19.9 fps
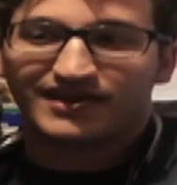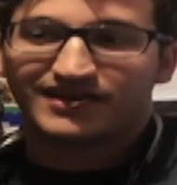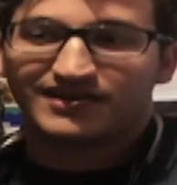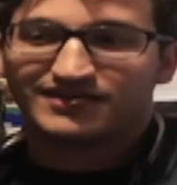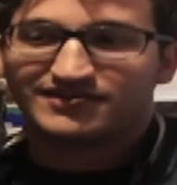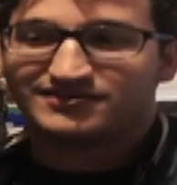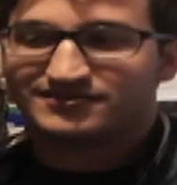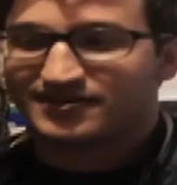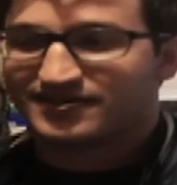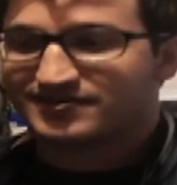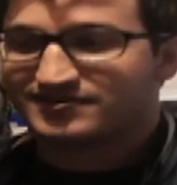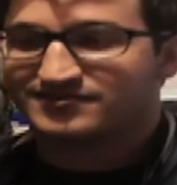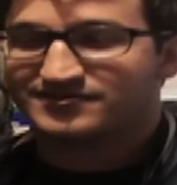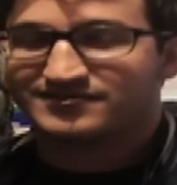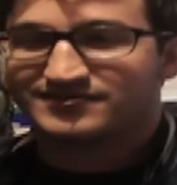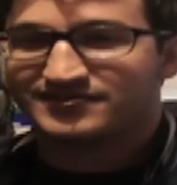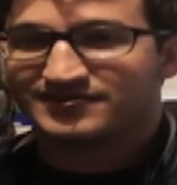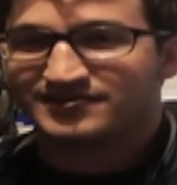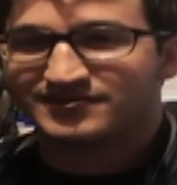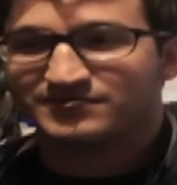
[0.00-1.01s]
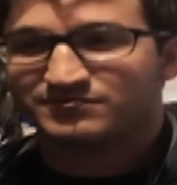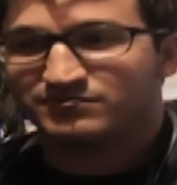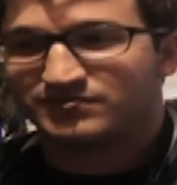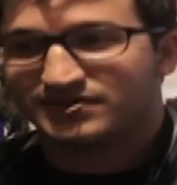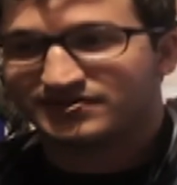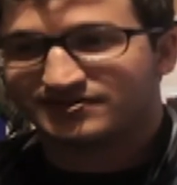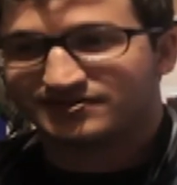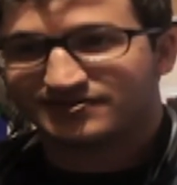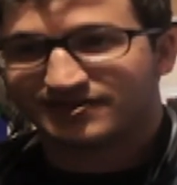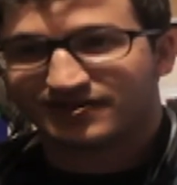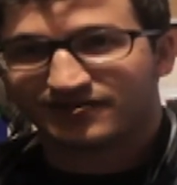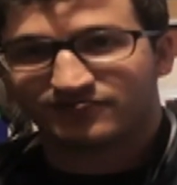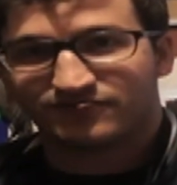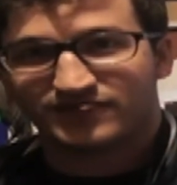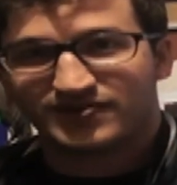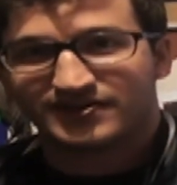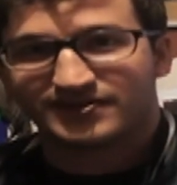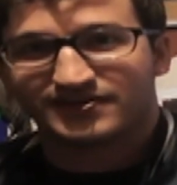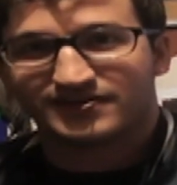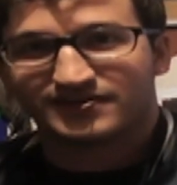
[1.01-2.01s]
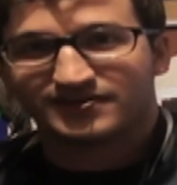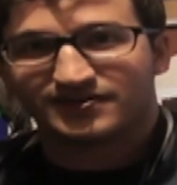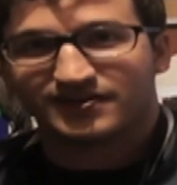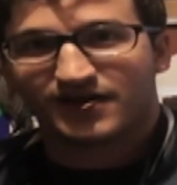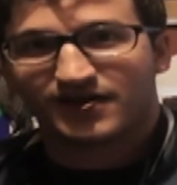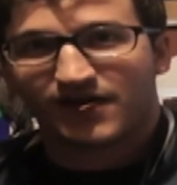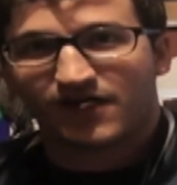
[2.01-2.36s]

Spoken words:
It's like a sit-in, but it's like a fucking...